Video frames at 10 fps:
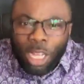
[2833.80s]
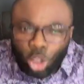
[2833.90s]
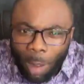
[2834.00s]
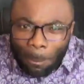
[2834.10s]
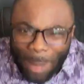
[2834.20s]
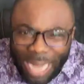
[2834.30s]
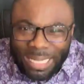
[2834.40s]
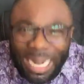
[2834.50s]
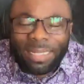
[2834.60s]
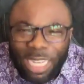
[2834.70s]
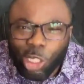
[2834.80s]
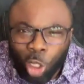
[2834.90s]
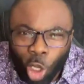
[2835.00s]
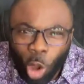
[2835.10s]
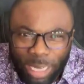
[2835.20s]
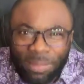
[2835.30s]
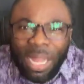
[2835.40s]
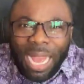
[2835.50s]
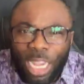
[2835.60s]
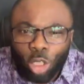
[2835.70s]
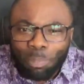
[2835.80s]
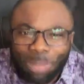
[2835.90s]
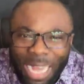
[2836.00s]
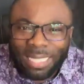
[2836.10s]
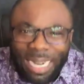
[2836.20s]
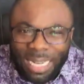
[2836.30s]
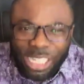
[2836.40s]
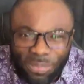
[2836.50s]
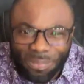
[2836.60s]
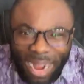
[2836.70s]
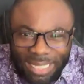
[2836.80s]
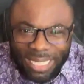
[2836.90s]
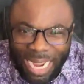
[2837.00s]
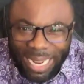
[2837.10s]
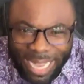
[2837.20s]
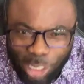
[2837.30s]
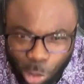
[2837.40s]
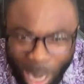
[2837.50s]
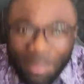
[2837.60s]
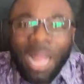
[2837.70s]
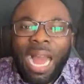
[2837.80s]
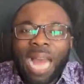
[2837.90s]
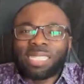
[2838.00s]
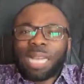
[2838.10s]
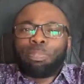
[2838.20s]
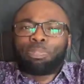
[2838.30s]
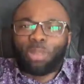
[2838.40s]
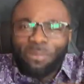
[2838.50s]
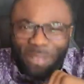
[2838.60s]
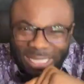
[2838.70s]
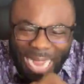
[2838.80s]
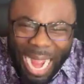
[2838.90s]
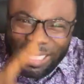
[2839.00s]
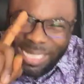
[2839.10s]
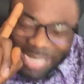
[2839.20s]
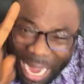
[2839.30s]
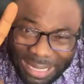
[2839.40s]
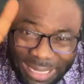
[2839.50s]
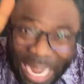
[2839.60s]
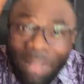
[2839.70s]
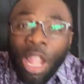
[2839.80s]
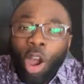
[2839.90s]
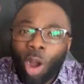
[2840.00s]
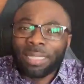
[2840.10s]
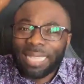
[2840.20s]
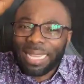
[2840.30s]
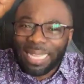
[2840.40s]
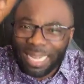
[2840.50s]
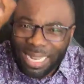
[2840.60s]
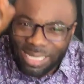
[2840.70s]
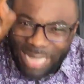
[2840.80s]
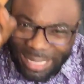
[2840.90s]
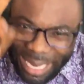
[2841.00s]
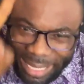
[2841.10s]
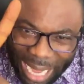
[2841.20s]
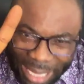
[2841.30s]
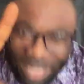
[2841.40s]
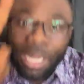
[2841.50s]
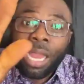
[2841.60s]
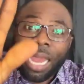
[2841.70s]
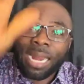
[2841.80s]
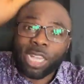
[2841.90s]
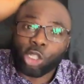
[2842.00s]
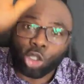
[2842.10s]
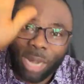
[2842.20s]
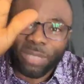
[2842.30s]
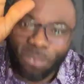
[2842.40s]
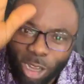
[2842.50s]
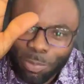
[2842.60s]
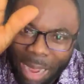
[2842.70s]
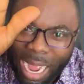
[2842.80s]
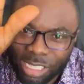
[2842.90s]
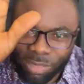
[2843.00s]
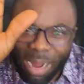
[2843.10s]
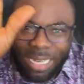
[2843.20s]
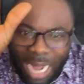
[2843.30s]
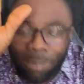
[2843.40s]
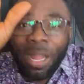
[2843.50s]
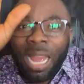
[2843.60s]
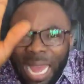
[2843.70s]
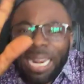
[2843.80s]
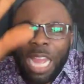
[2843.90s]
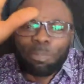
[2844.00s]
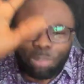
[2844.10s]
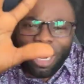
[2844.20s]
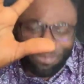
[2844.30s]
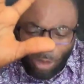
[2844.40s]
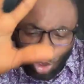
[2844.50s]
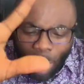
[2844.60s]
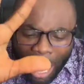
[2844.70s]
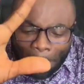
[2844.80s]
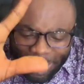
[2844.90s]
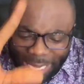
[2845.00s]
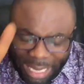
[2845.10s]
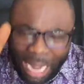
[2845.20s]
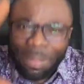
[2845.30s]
Your background is lonely and your background is fighting against you. As a prophet, I stand on the grace that I carry and I stretch forth my hands right now and I pray for you, Abigail.